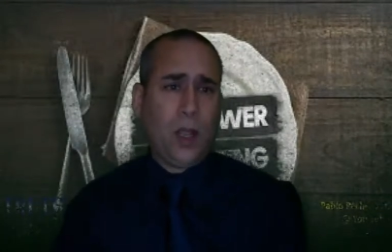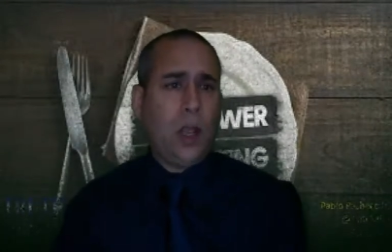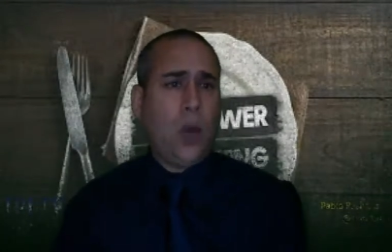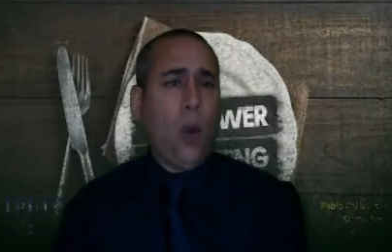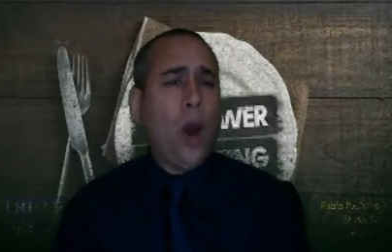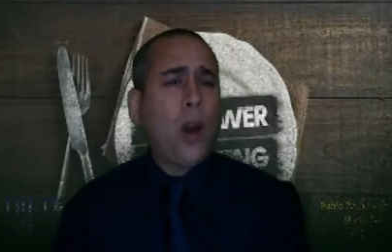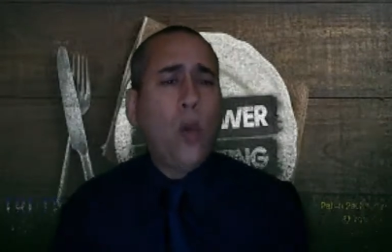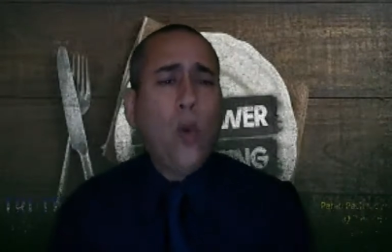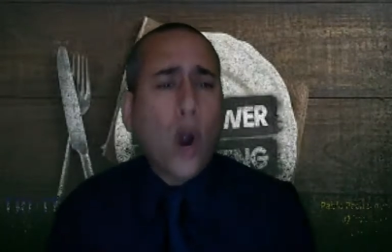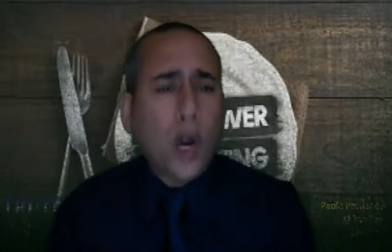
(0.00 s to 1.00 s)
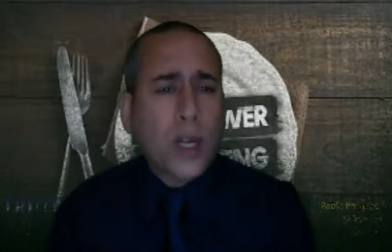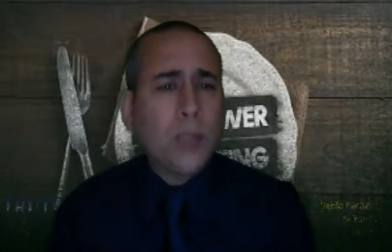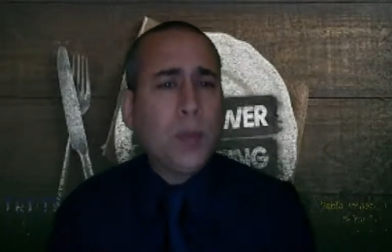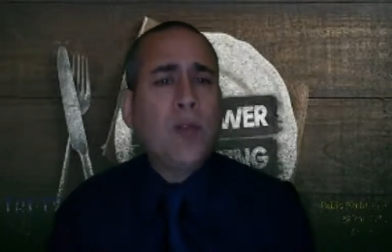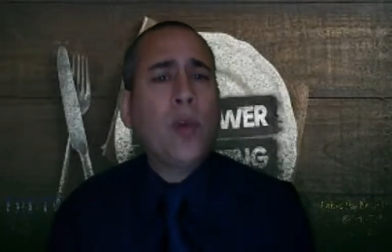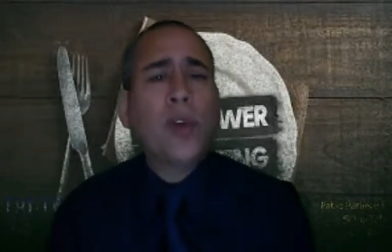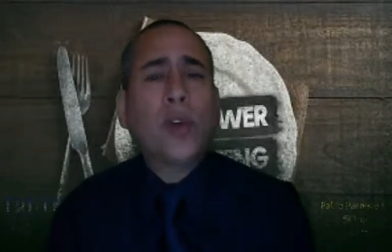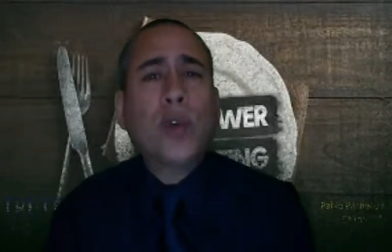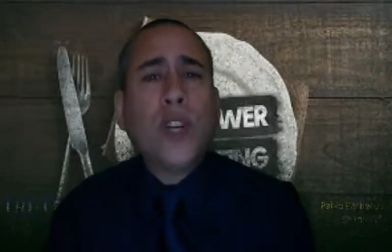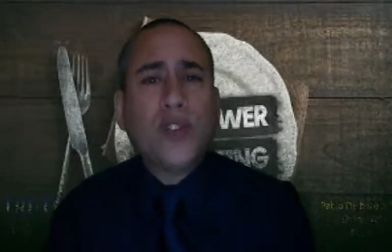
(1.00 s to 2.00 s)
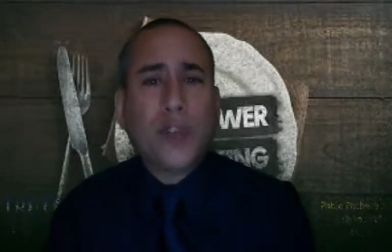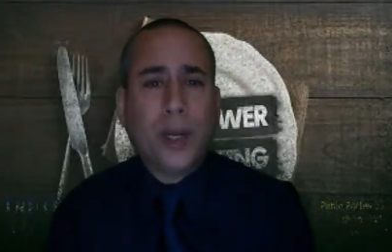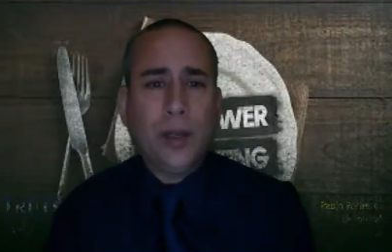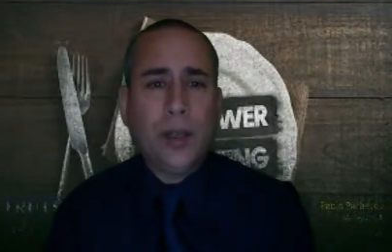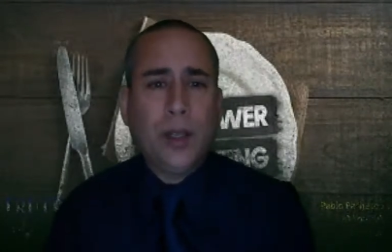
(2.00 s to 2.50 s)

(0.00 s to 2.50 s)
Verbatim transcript: what a work is before the Christian